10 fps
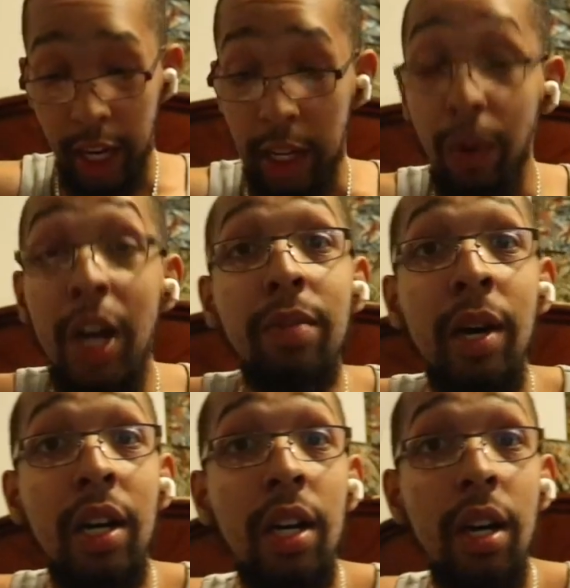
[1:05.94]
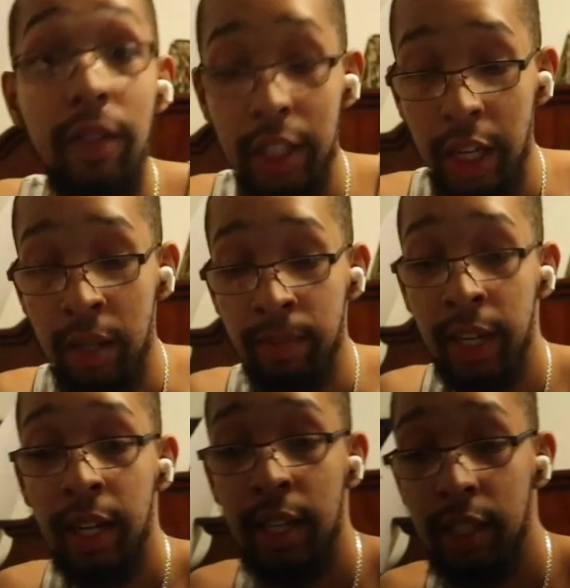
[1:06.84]
Wash my cup and now,
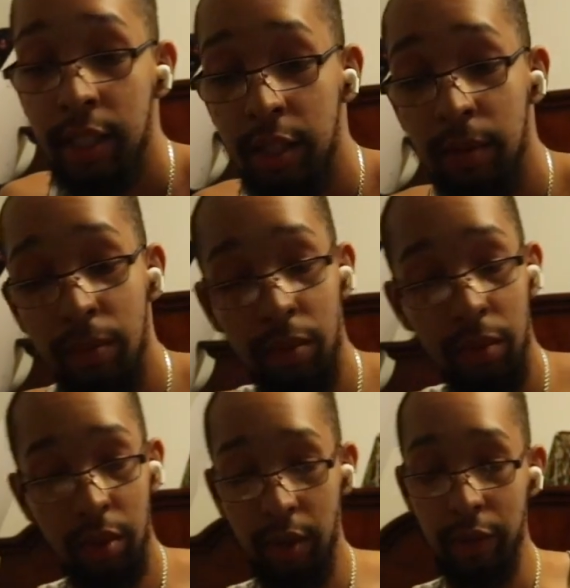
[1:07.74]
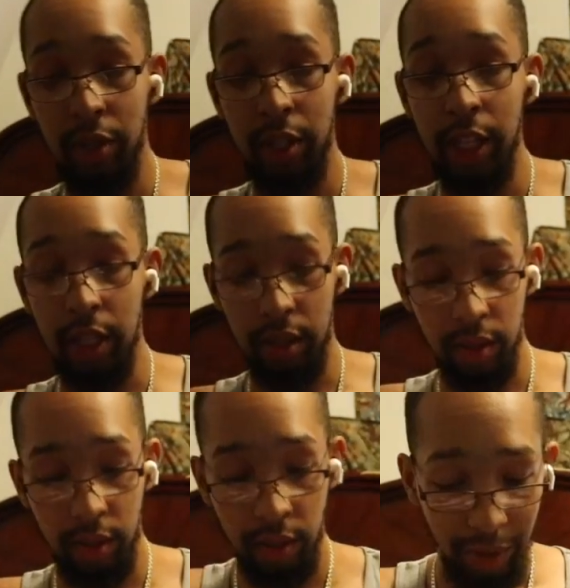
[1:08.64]
man. Got some little stuff is leaking.
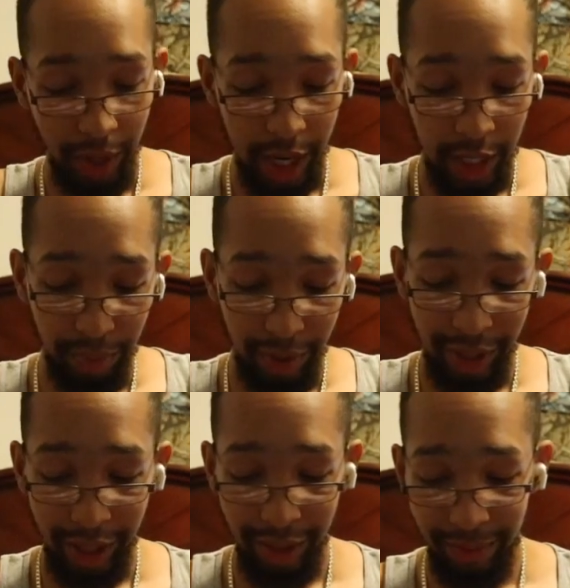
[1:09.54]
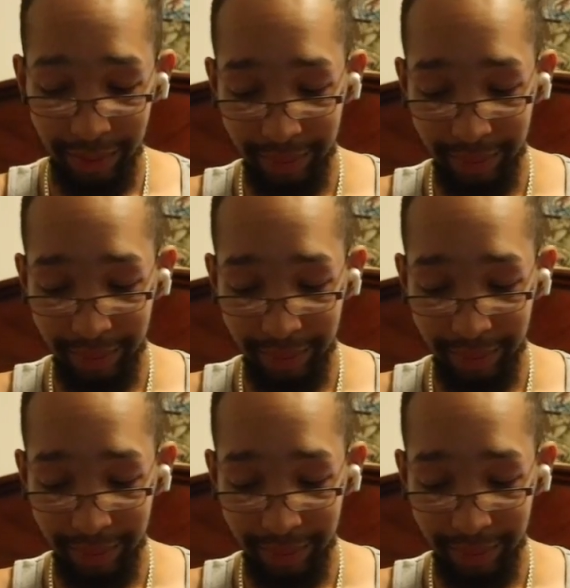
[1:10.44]
Try this boy out.